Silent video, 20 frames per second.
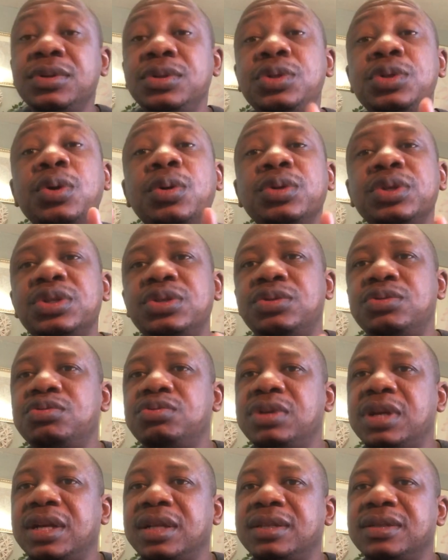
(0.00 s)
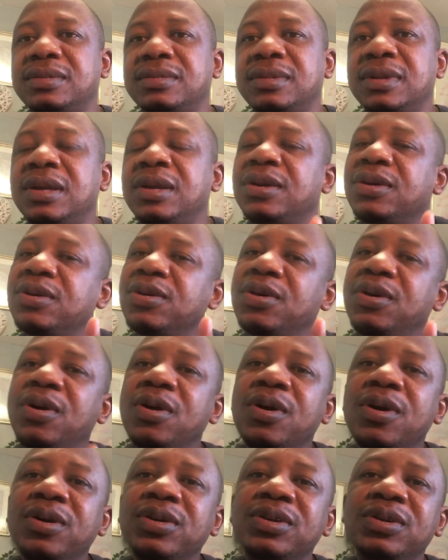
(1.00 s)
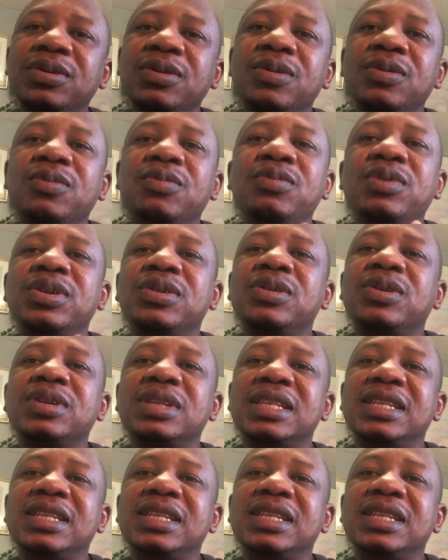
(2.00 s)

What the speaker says: Don't do that. God will not